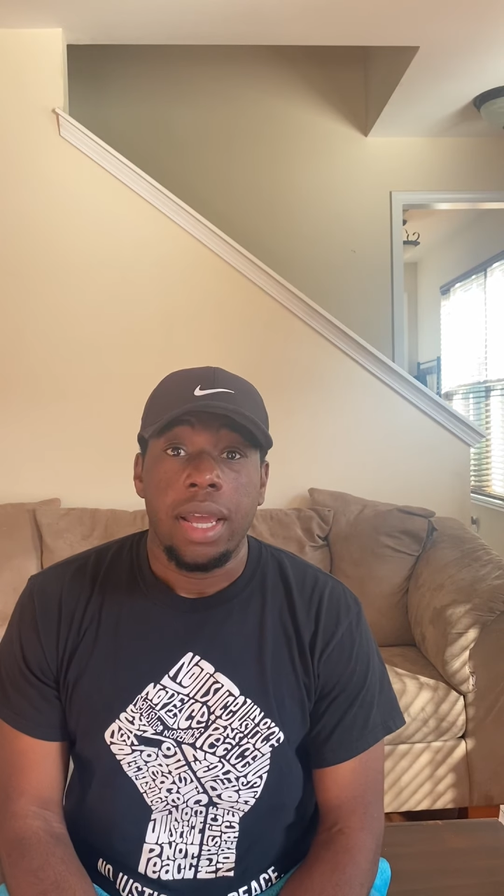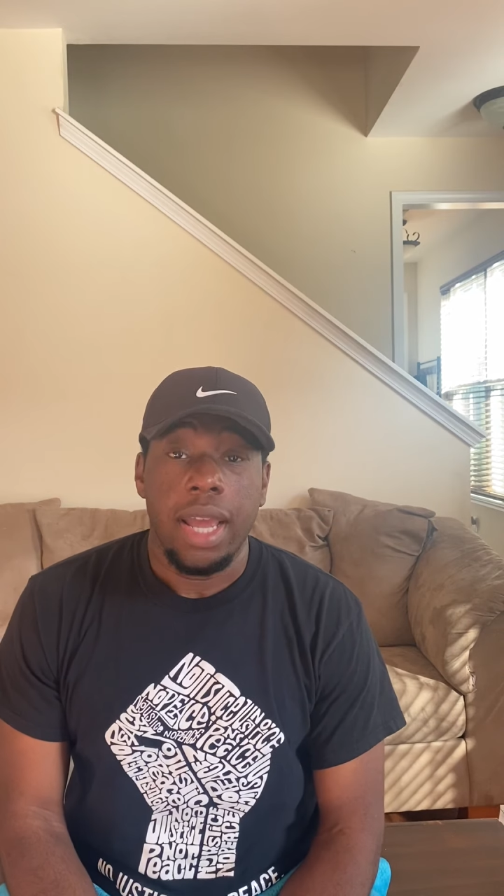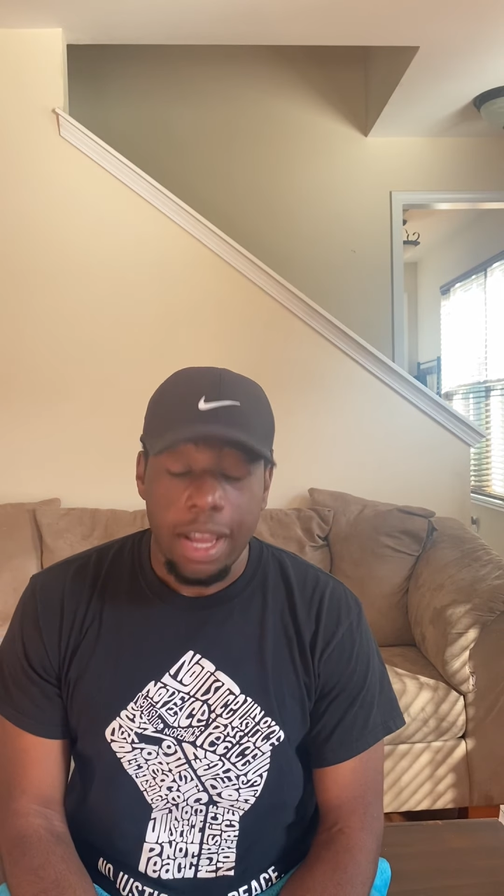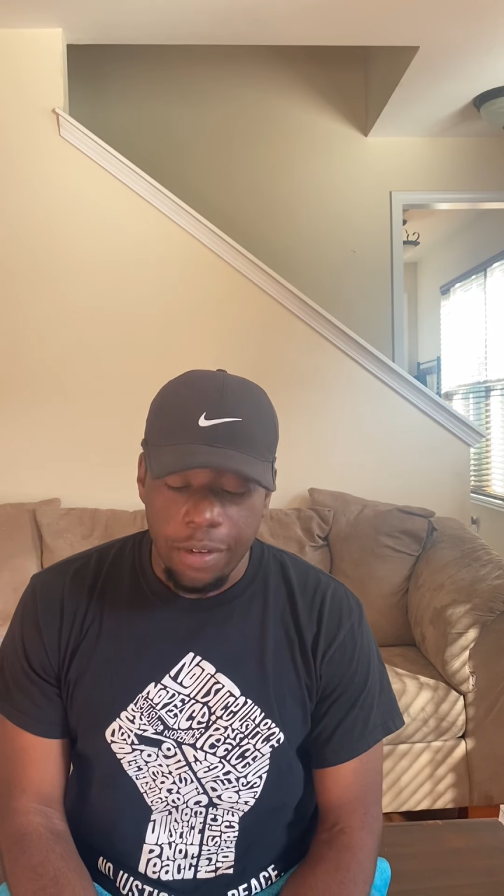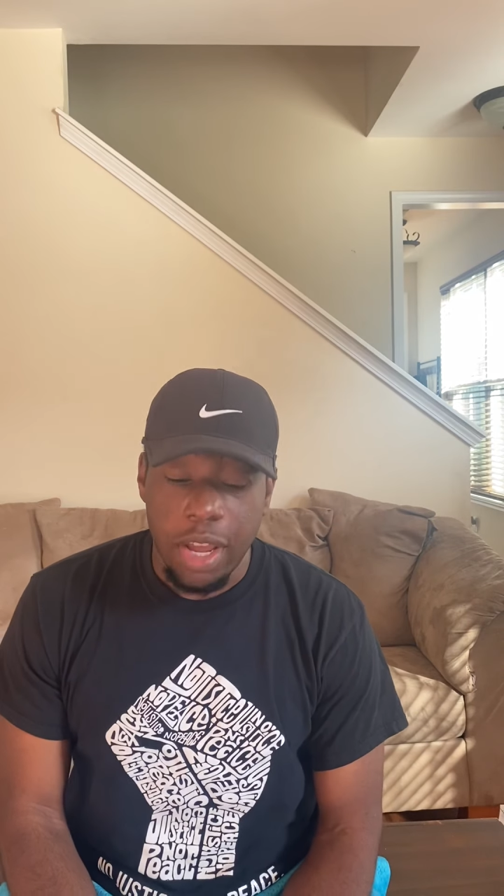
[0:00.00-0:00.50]

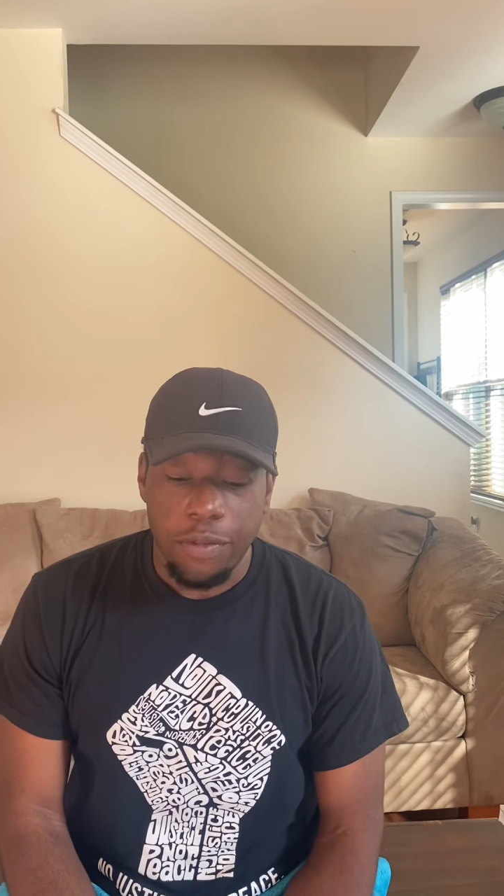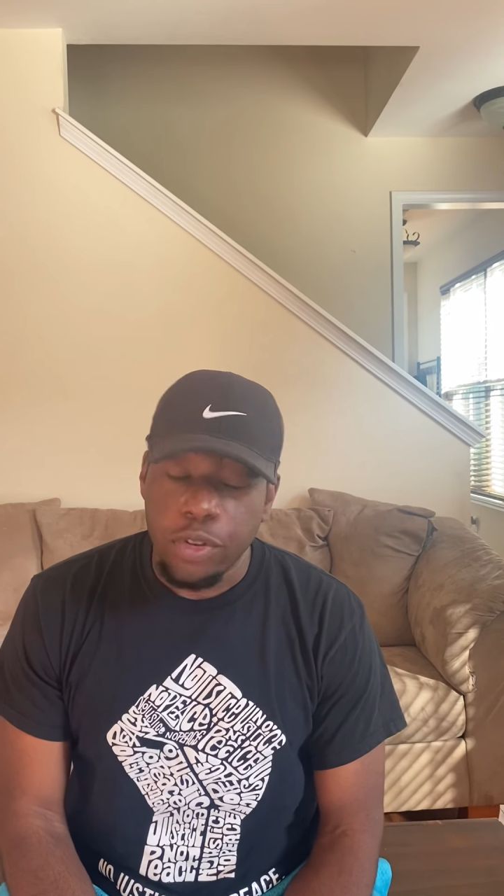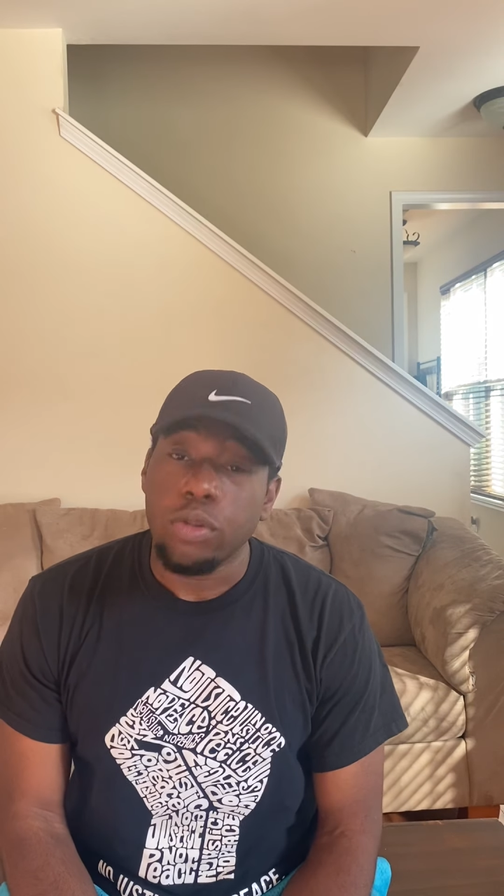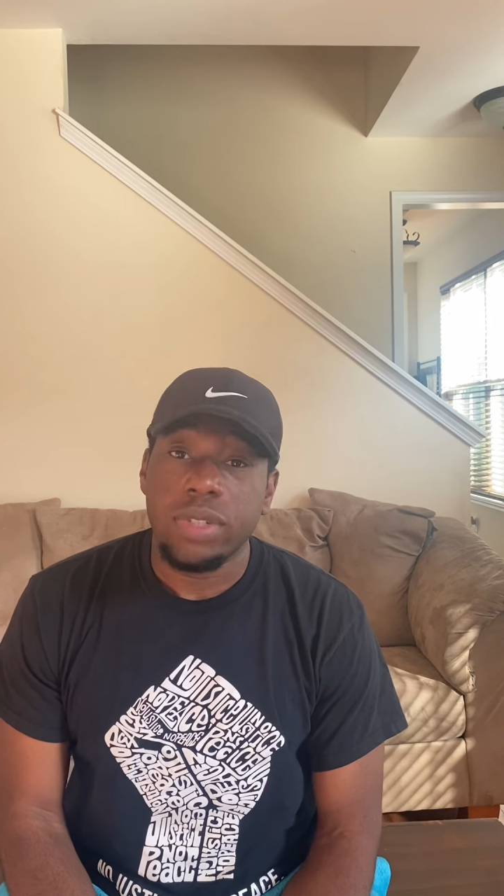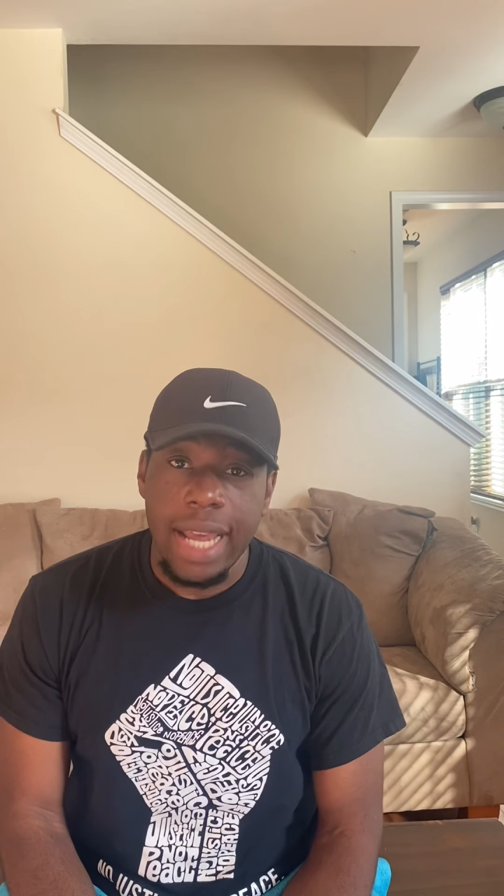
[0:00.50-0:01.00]
if, if
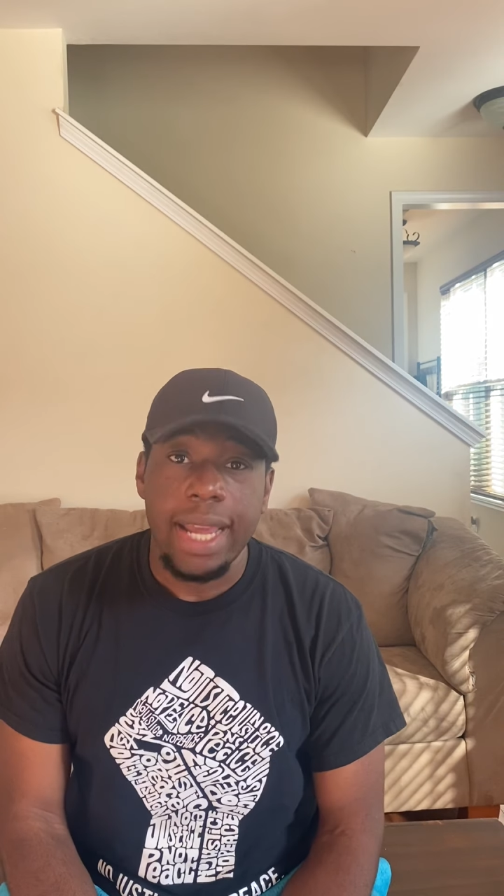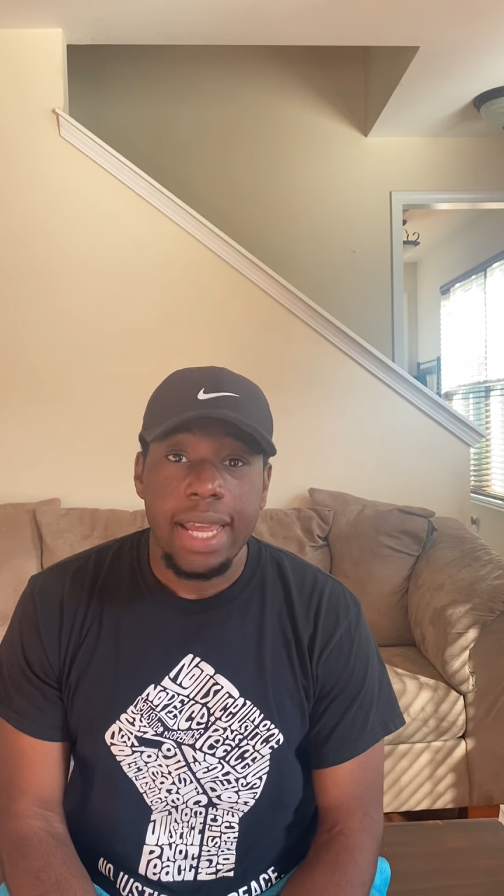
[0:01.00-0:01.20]
you take